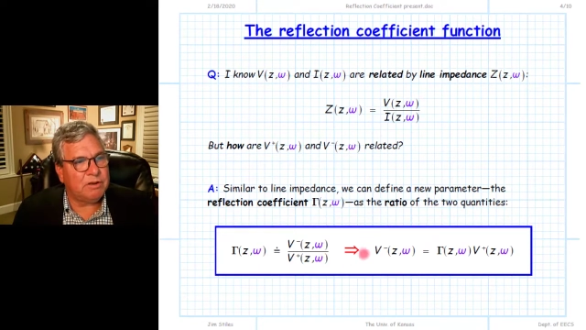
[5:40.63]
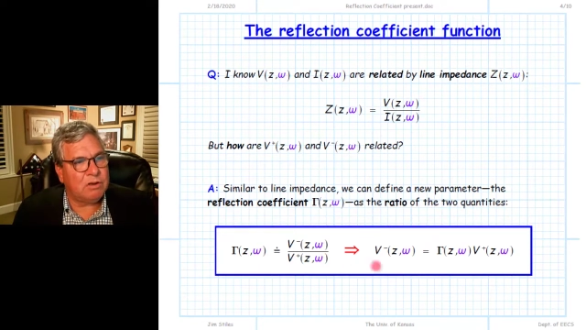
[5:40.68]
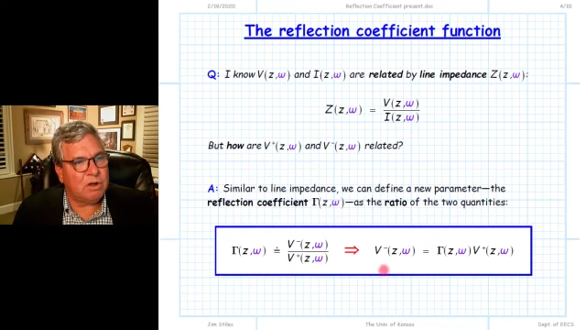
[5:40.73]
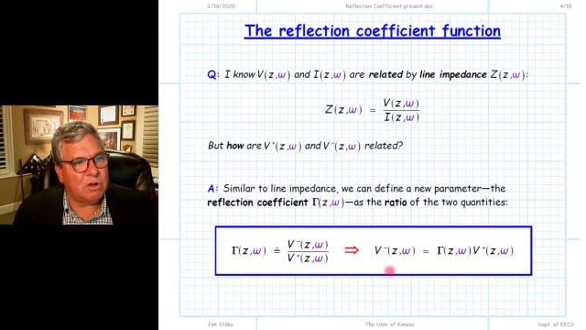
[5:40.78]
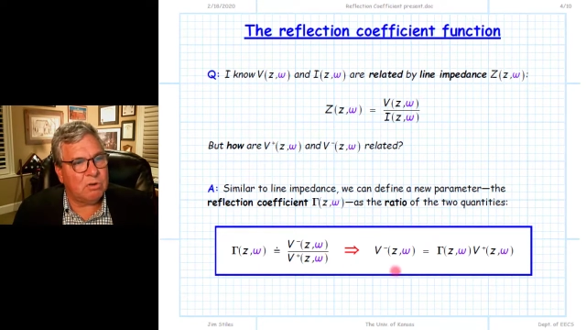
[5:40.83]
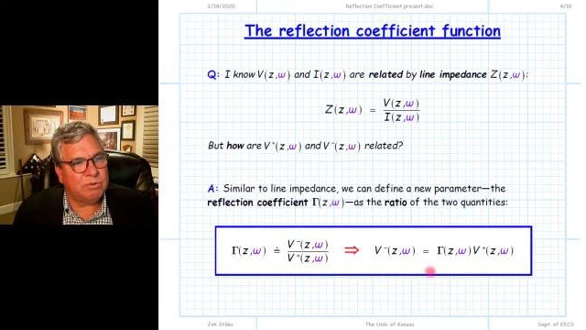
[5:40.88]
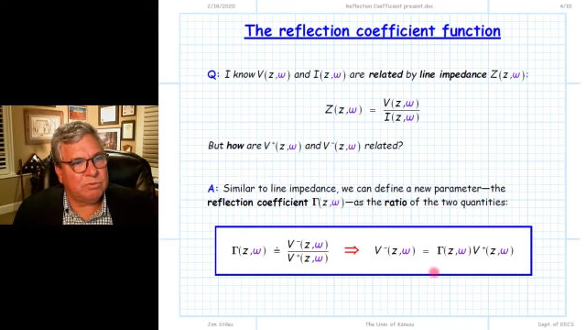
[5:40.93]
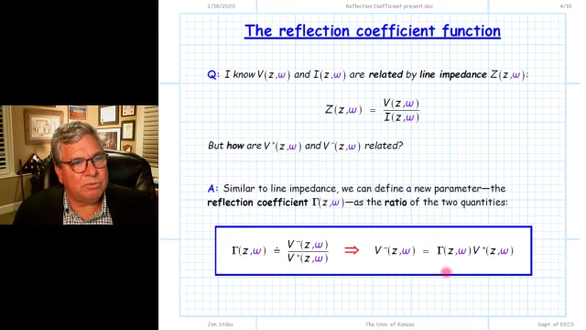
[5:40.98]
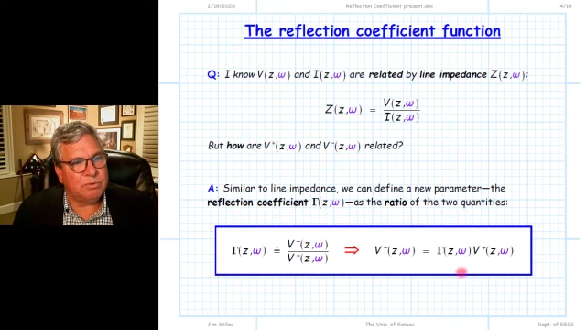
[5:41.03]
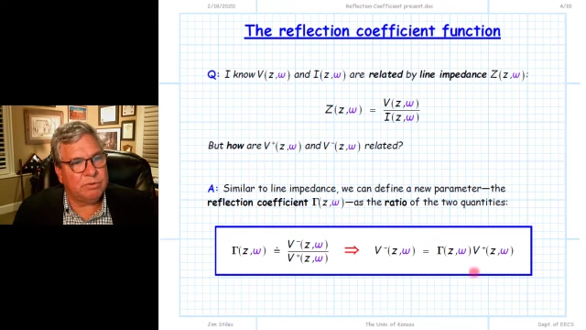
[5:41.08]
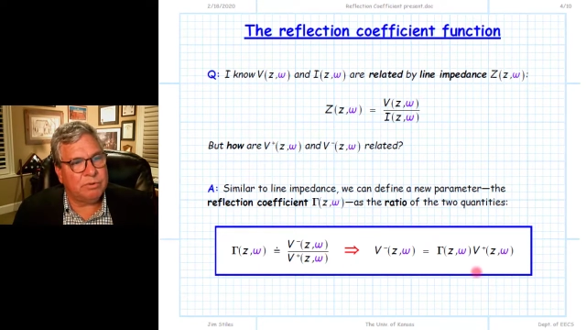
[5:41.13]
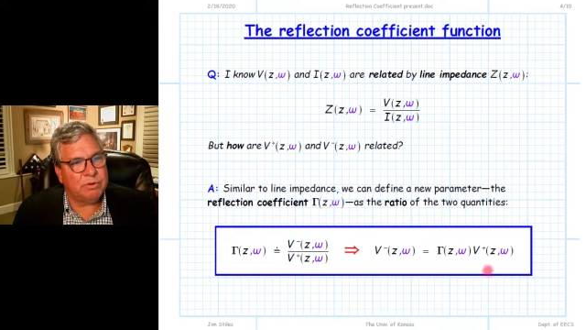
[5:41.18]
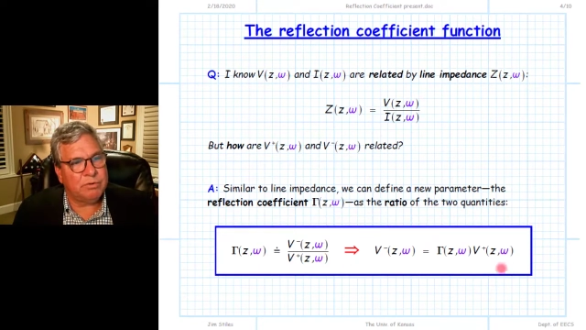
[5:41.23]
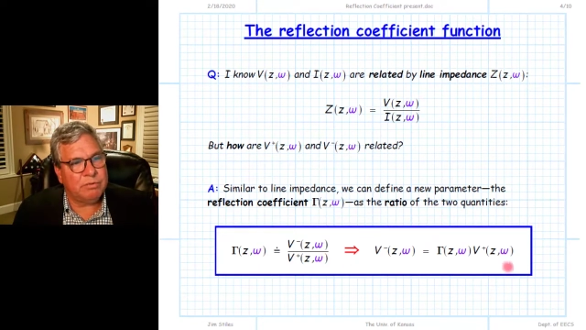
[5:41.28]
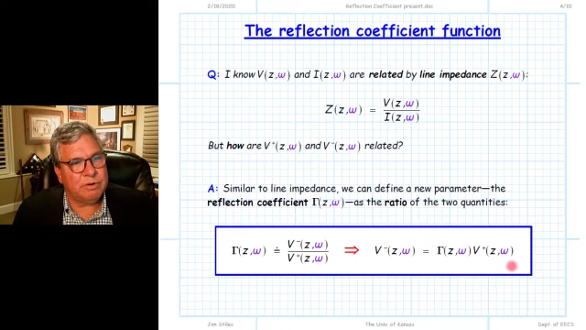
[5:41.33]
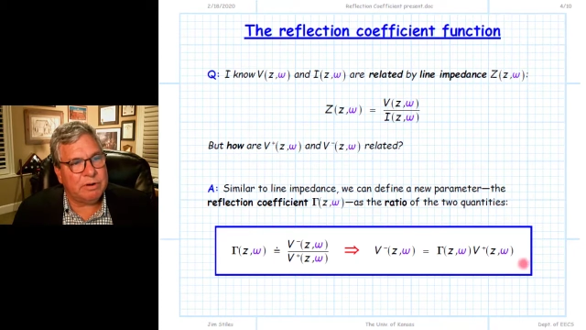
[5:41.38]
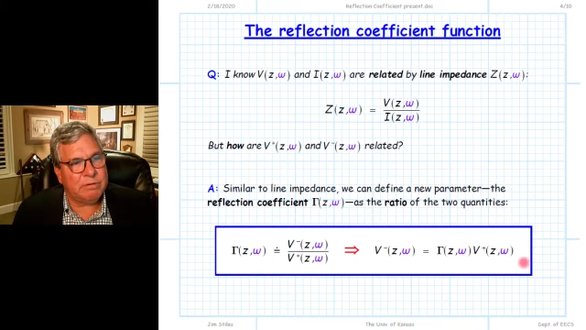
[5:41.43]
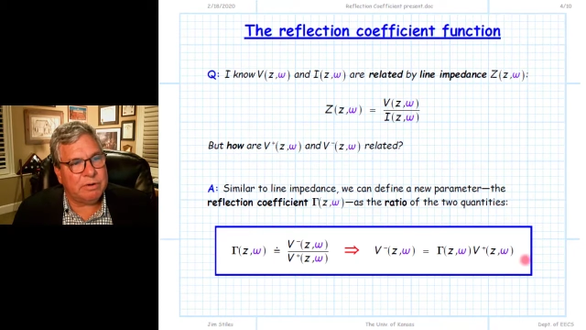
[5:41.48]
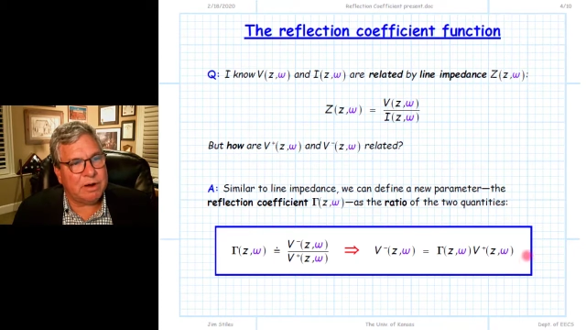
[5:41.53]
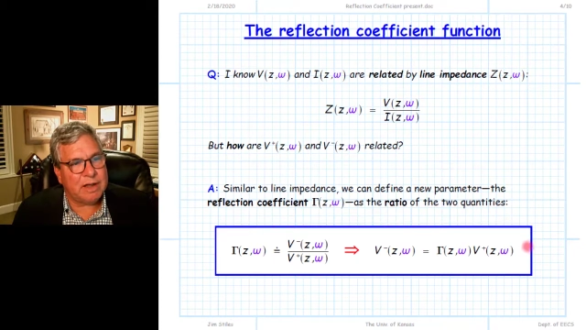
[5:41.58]
go through and
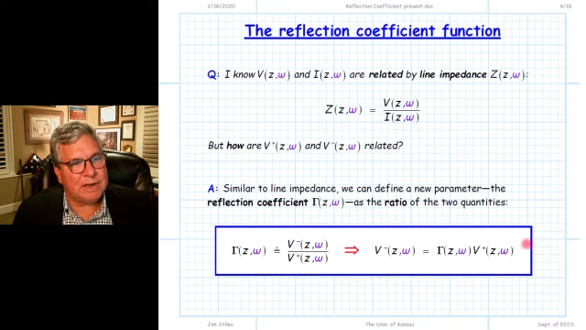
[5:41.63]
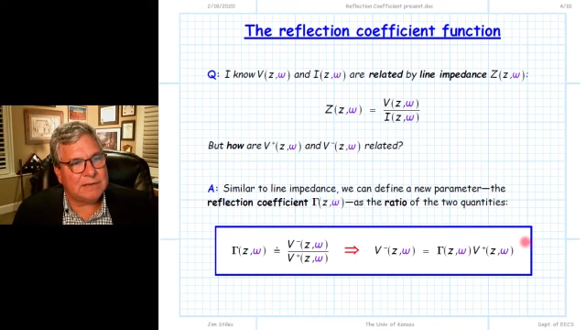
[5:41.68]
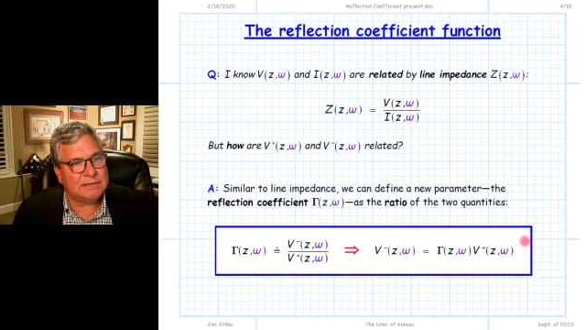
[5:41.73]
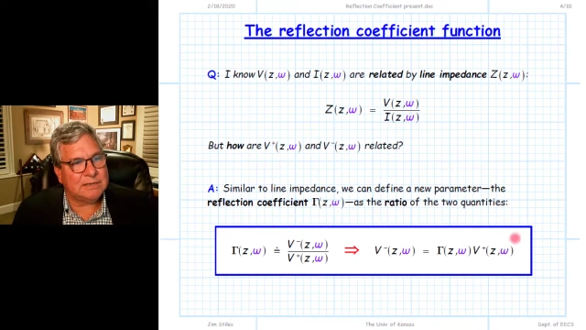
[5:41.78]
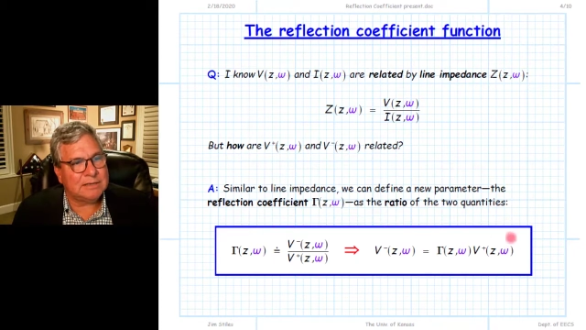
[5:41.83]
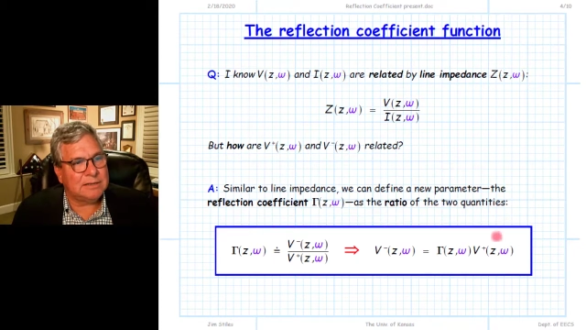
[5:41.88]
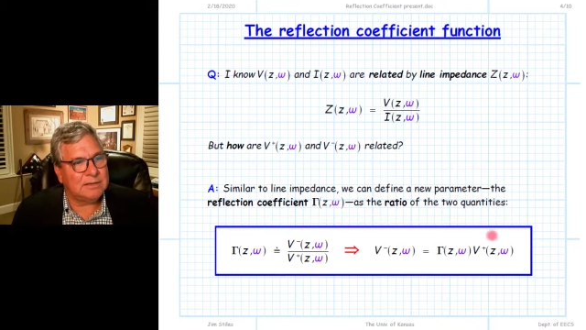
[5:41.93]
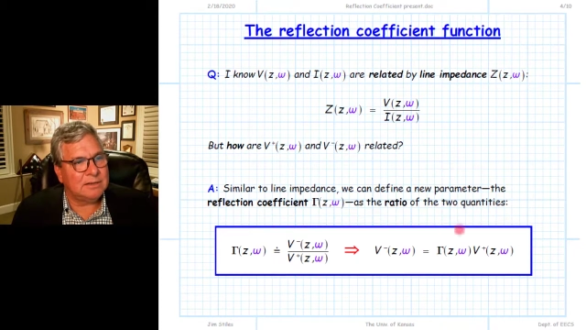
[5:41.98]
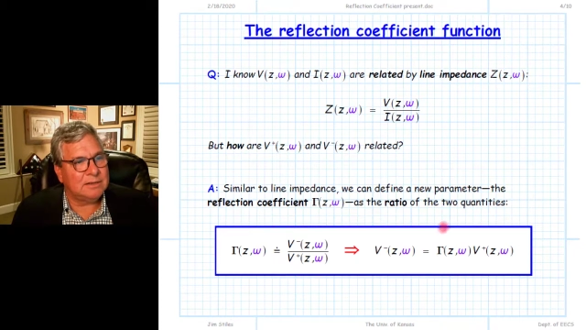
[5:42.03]
rewrite